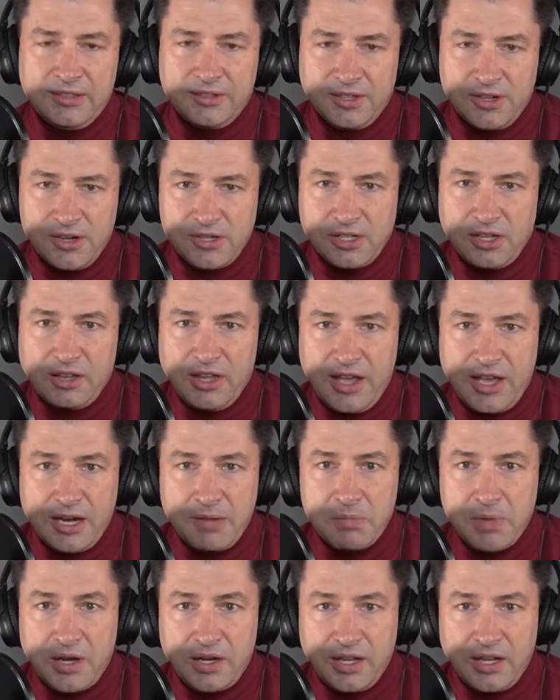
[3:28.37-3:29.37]
There's a lot of
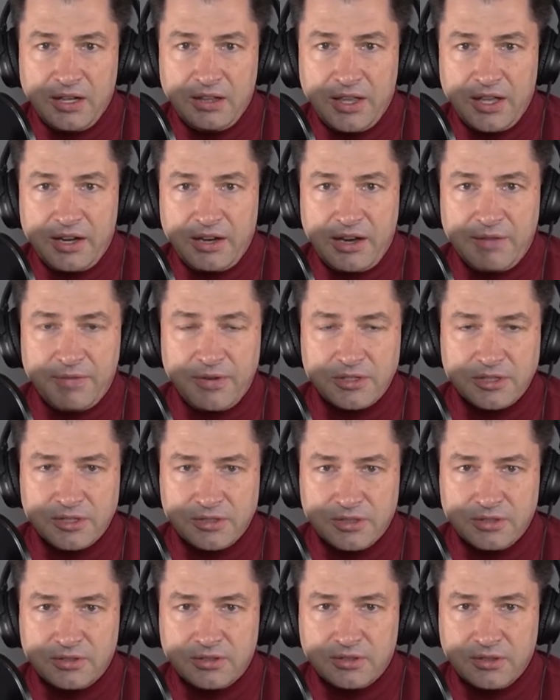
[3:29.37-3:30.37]
money, a lot of effort
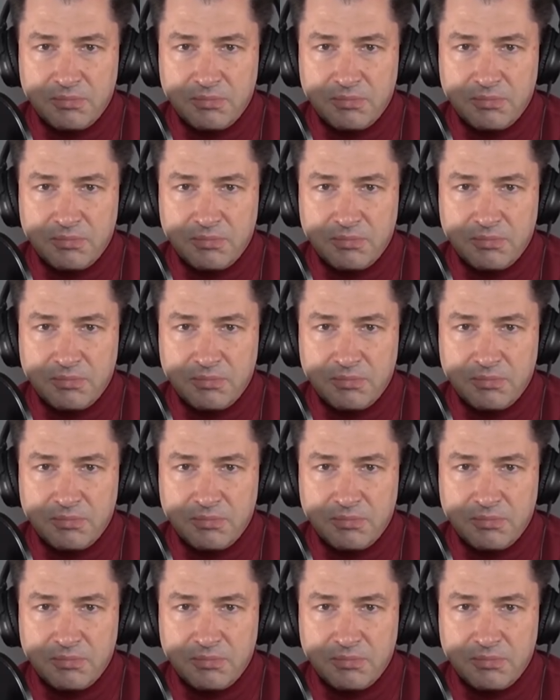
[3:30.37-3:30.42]
to